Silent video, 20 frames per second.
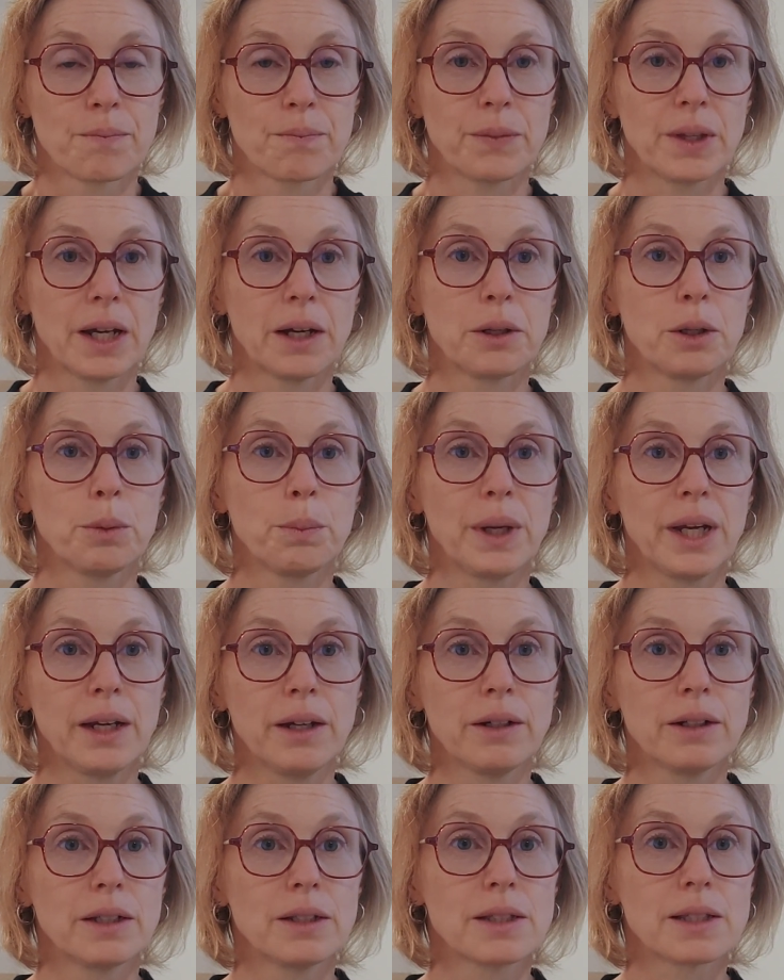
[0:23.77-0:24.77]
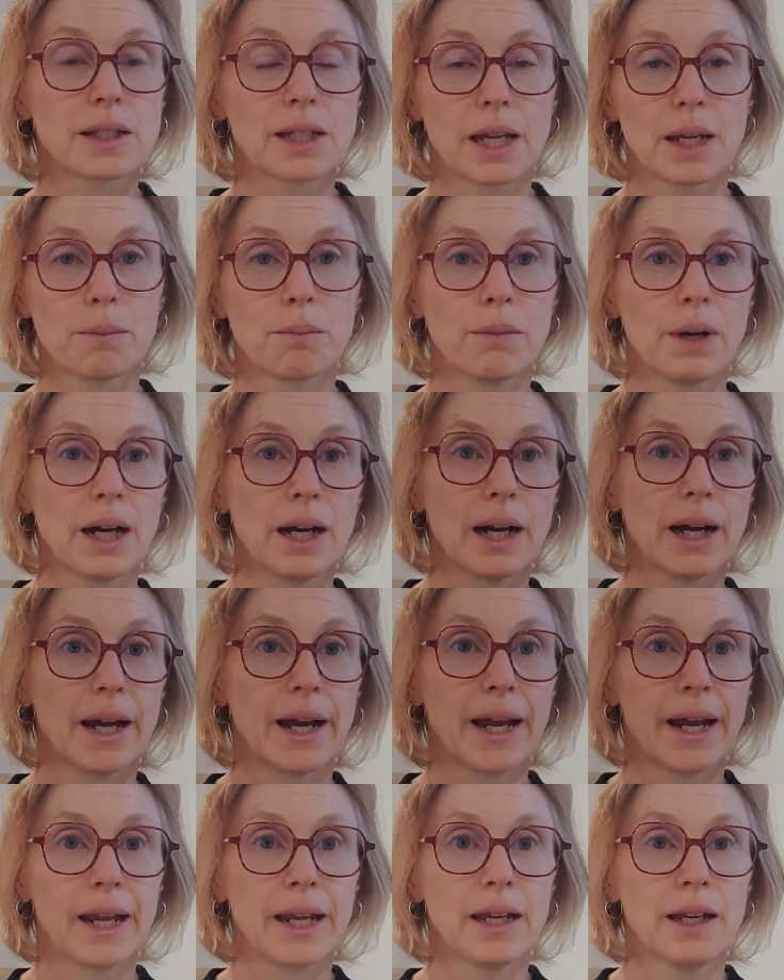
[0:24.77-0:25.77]
Now your parents came
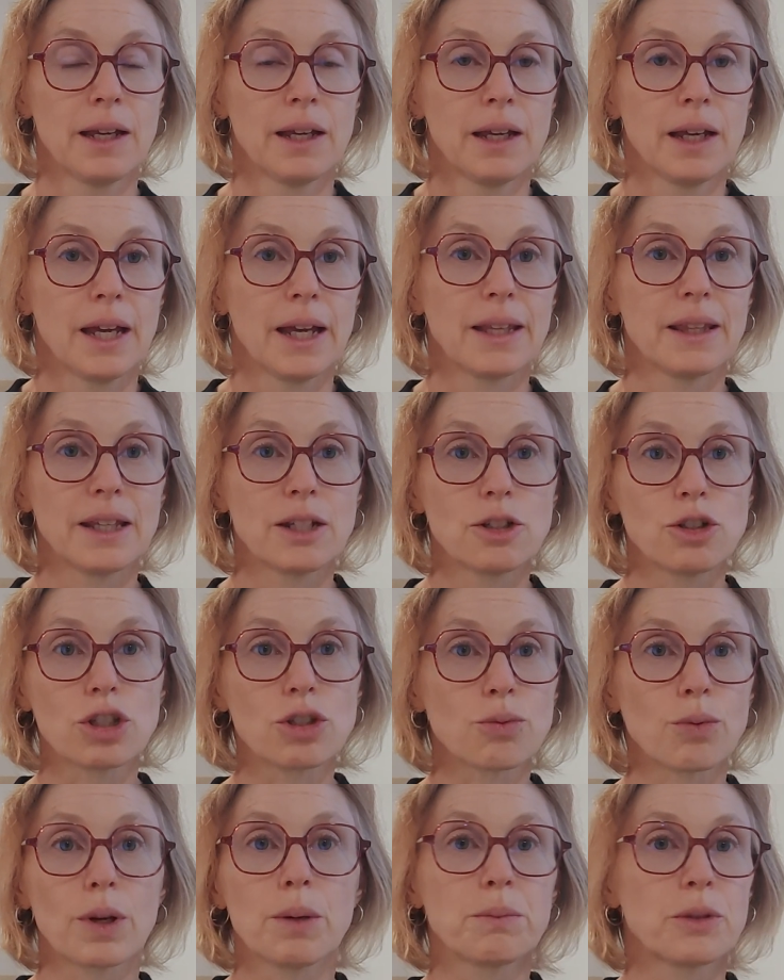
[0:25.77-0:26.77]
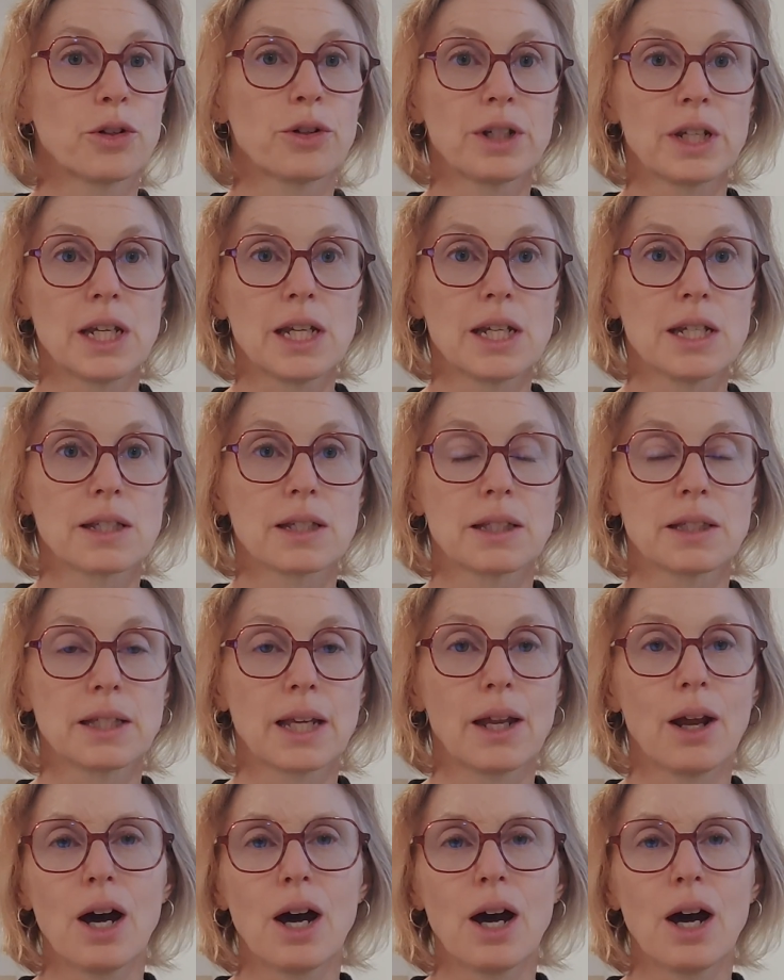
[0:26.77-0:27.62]
by and they just rubbed your knees and said,